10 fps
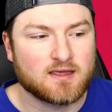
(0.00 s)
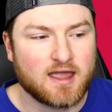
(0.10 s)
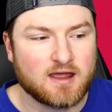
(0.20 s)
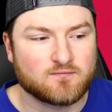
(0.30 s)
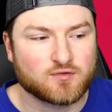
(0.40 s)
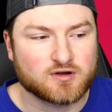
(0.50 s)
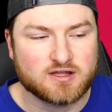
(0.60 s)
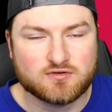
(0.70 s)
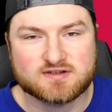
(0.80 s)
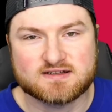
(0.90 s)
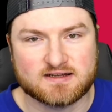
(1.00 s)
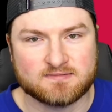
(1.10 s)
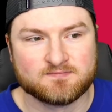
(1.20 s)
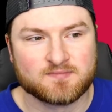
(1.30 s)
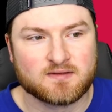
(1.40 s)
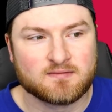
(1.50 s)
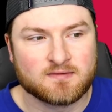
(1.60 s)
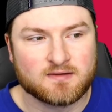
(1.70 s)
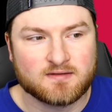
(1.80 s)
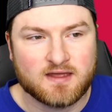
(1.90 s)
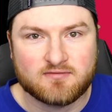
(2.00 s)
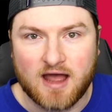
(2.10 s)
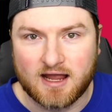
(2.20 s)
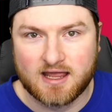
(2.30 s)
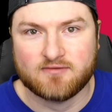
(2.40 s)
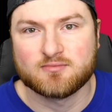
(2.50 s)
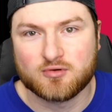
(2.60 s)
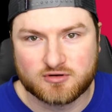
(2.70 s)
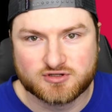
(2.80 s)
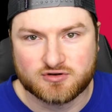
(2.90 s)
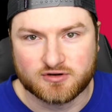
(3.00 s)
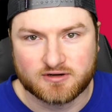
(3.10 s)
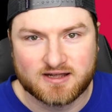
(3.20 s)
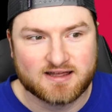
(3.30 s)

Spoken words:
And for Houston, they've got Kevin Porter Jr.,